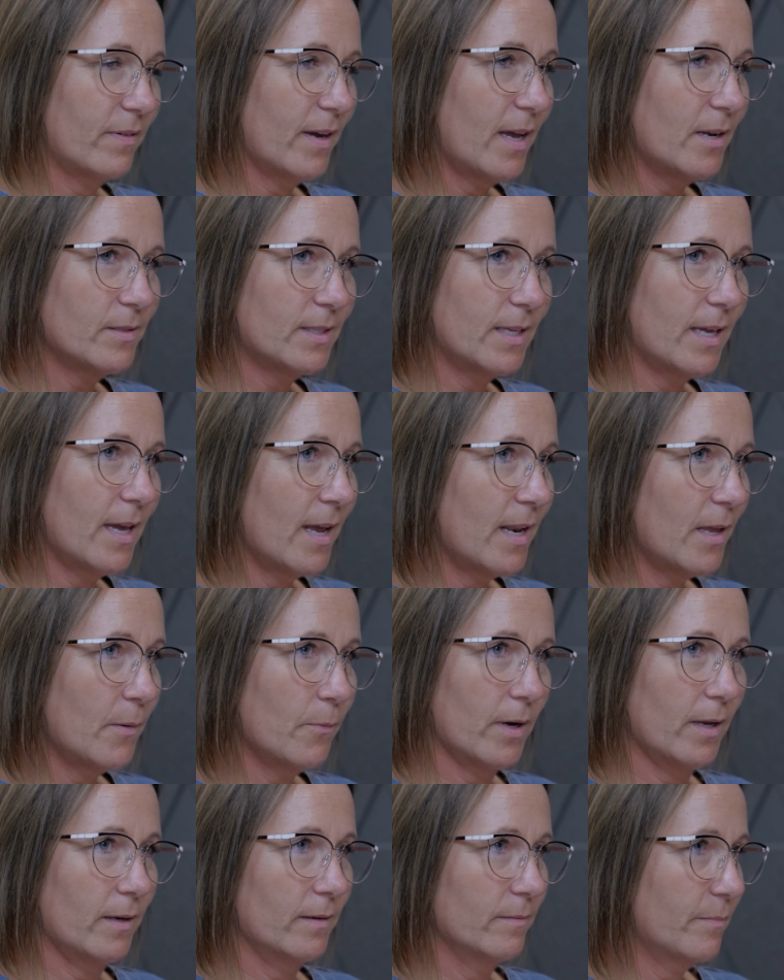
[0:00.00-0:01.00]
I don't see
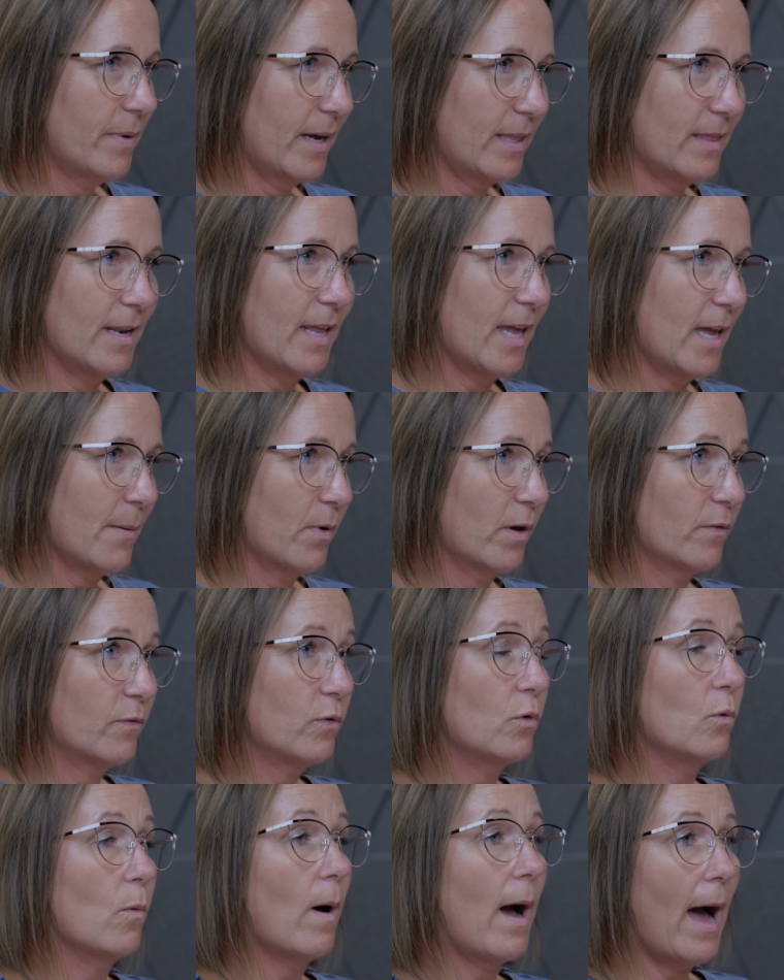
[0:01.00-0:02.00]
anyone by the name of
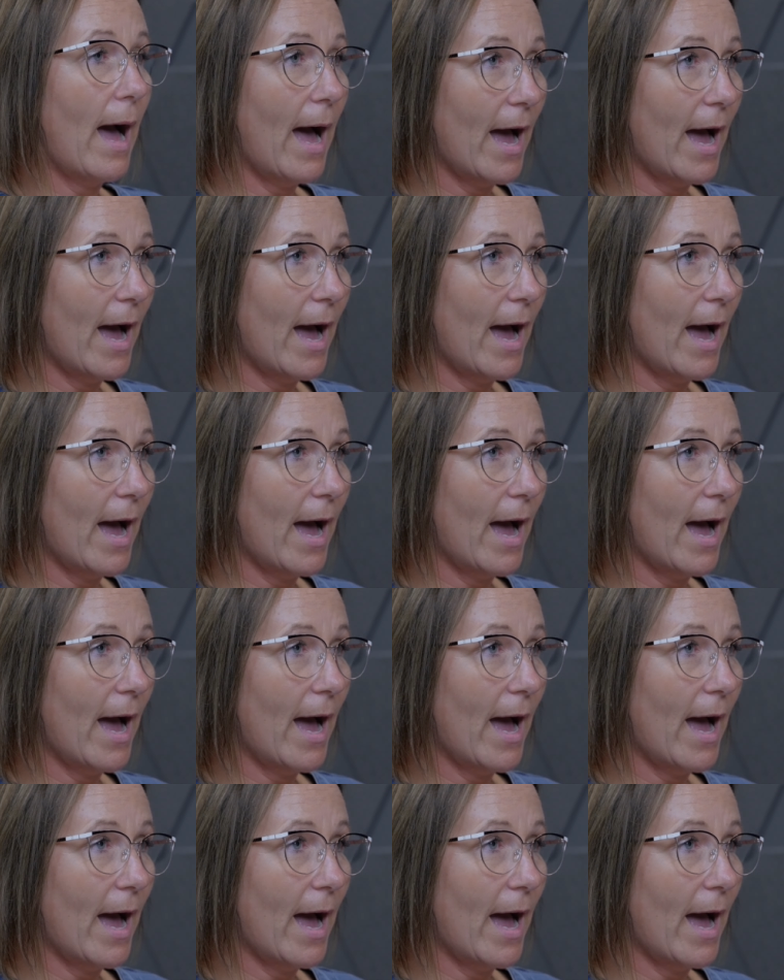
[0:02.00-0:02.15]
who